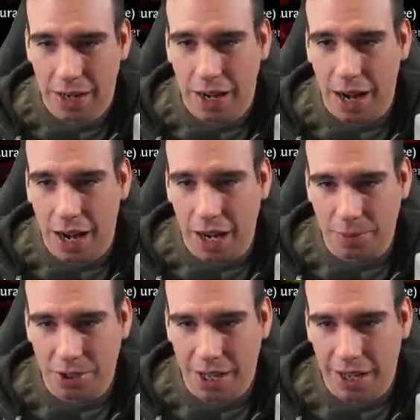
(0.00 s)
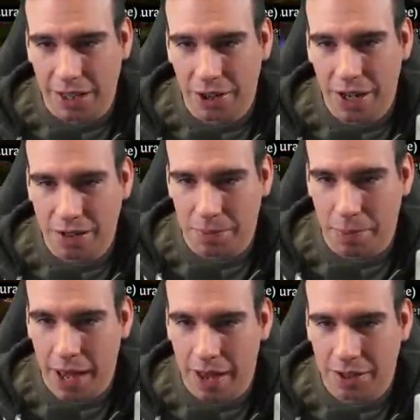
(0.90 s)
Just kind of clearing out some
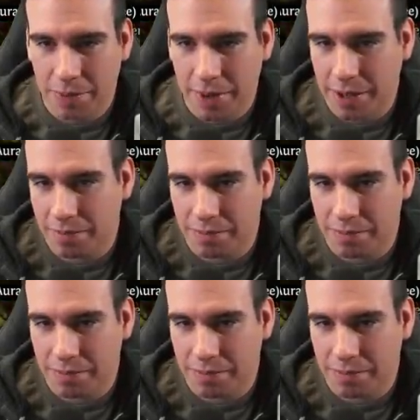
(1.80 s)
packs. Maybe